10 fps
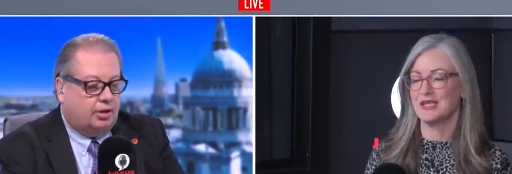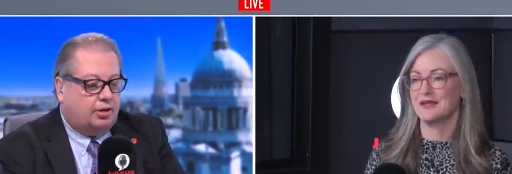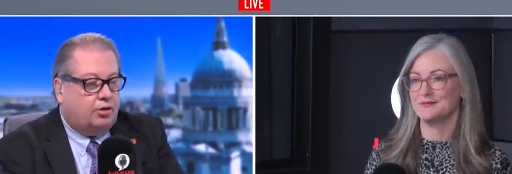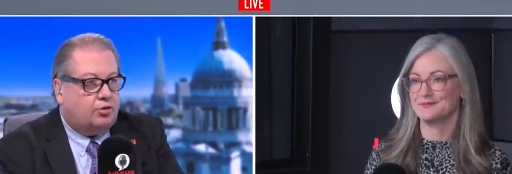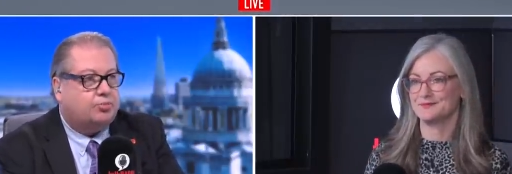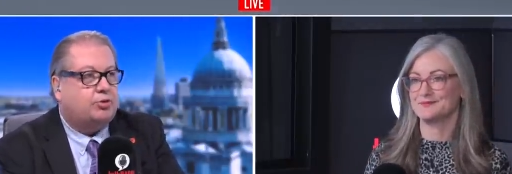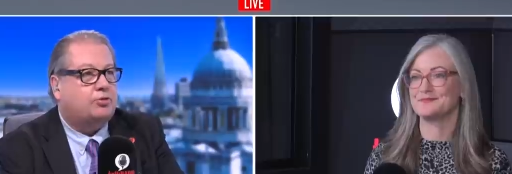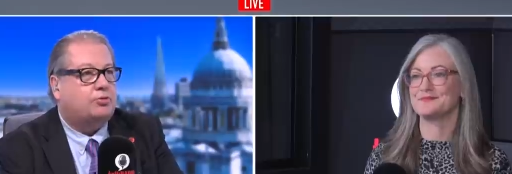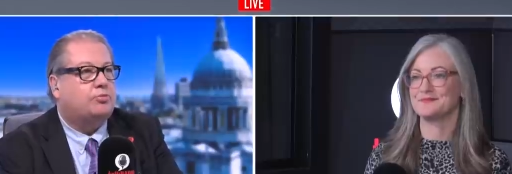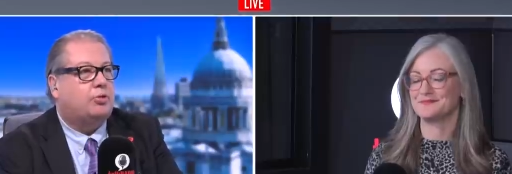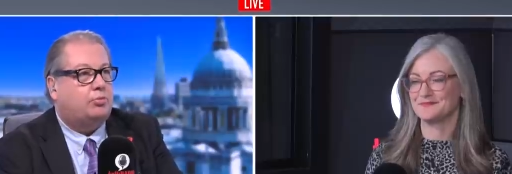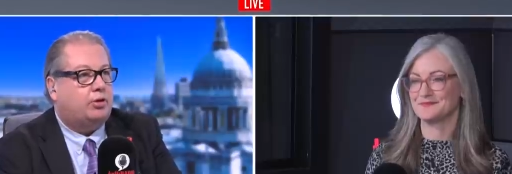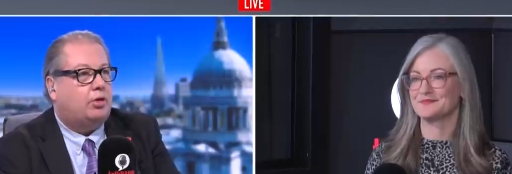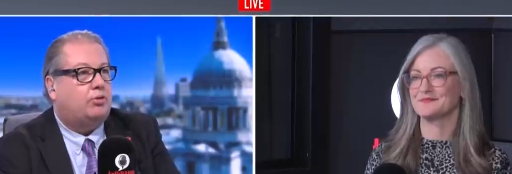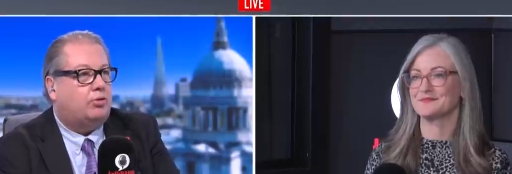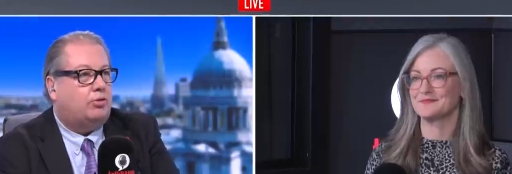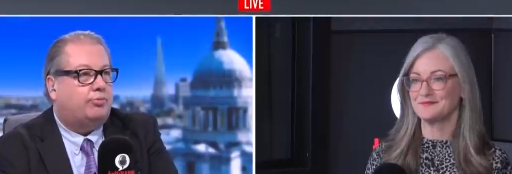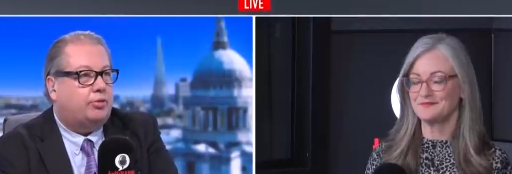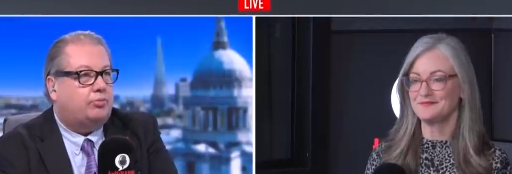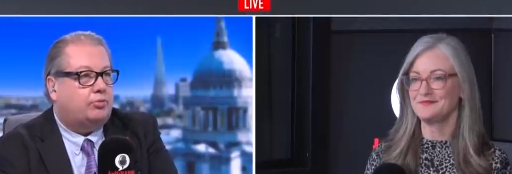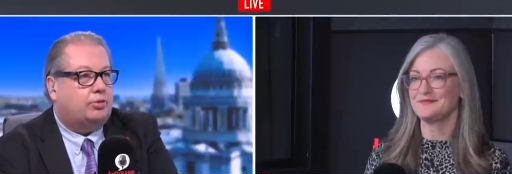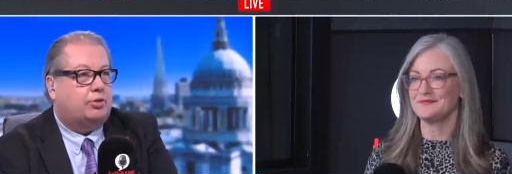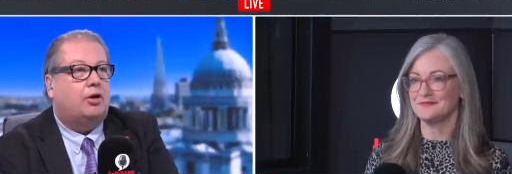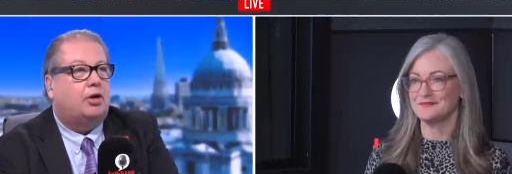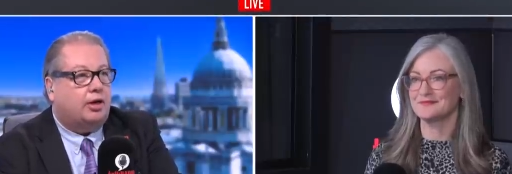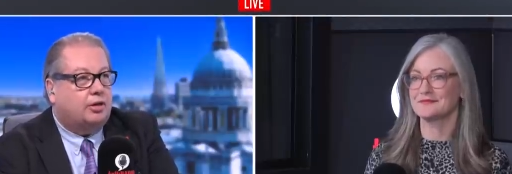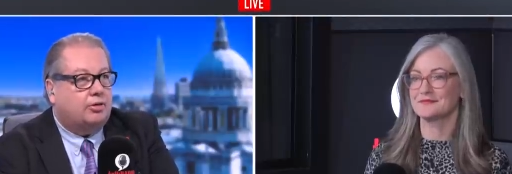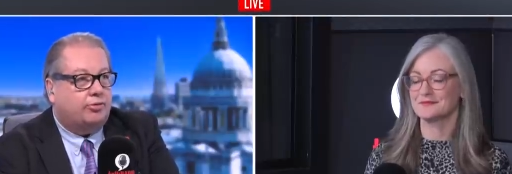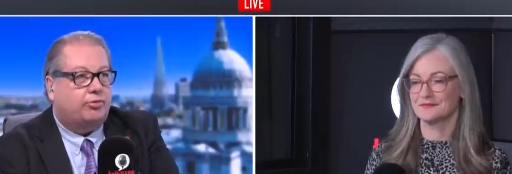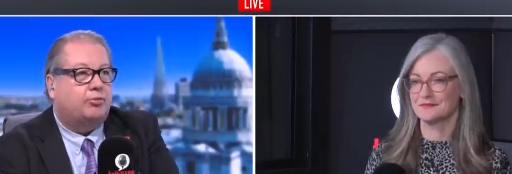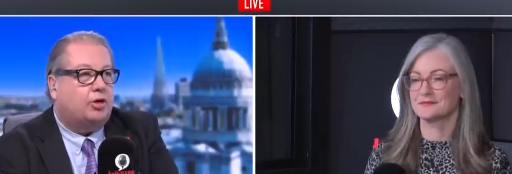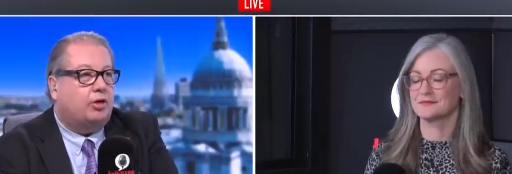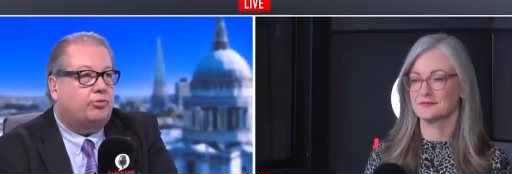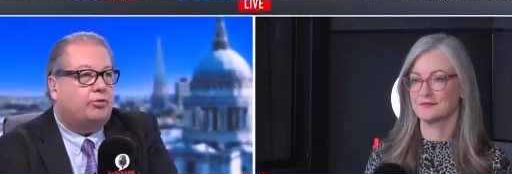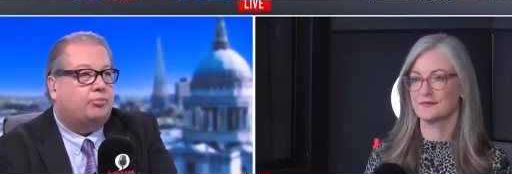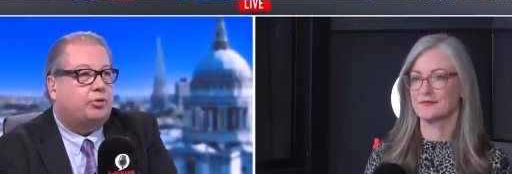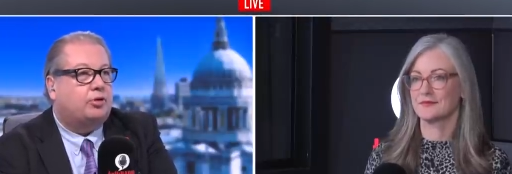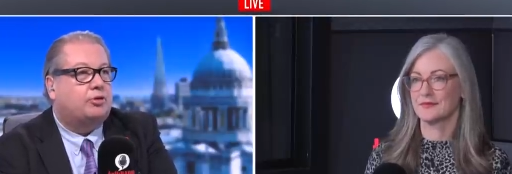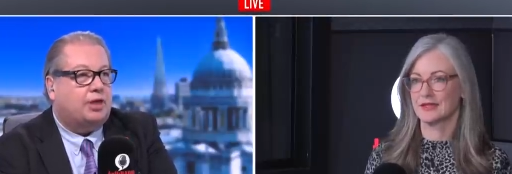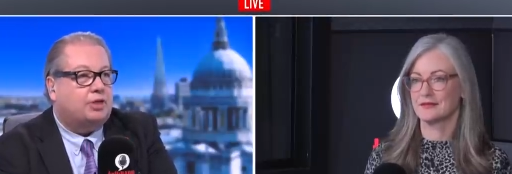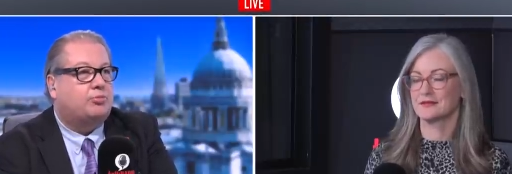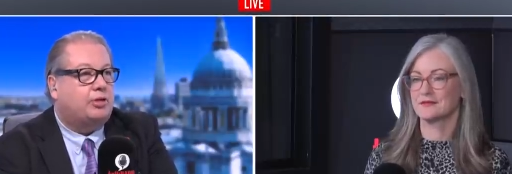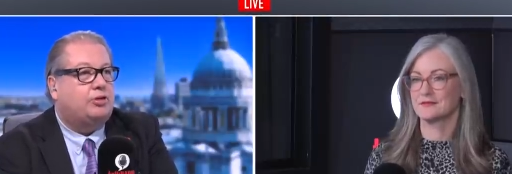Speaker 1: Yeah. And in hospitals where we know a lot of people die from COVID because that's where